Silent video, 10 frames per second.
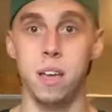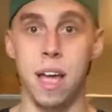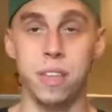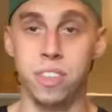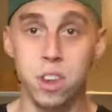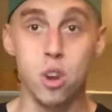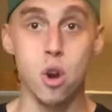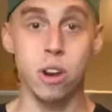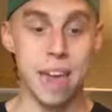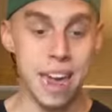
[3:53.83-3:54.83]
the New
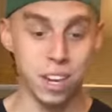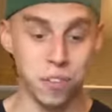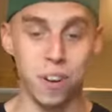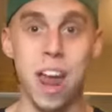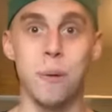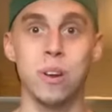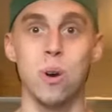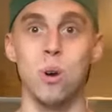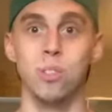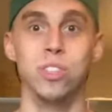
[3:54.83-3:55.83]
York Yankees for Gerrit
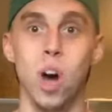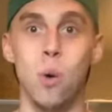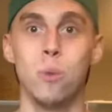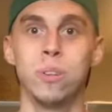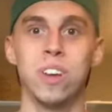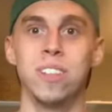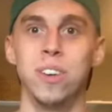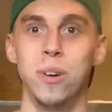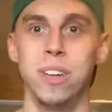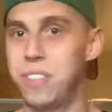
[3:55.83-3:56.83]
Cole. No one was going to
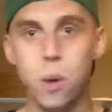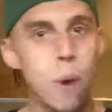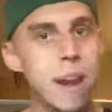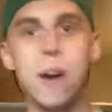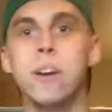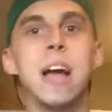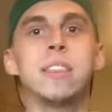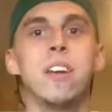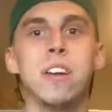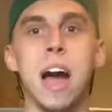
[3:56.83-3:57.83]
do it. They went out and got
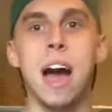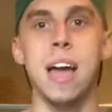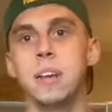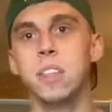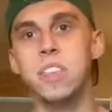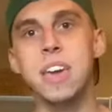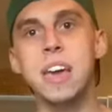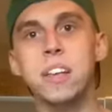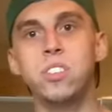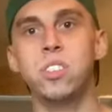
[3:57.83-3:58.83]
their guy. And the thing
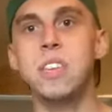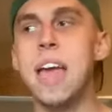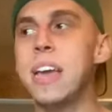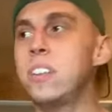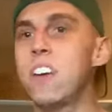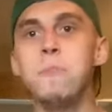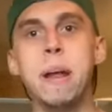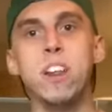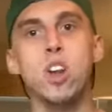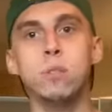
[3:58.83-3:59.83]
is, the Yankees have made
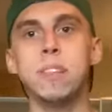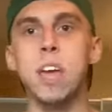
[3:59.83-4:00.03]
it known that they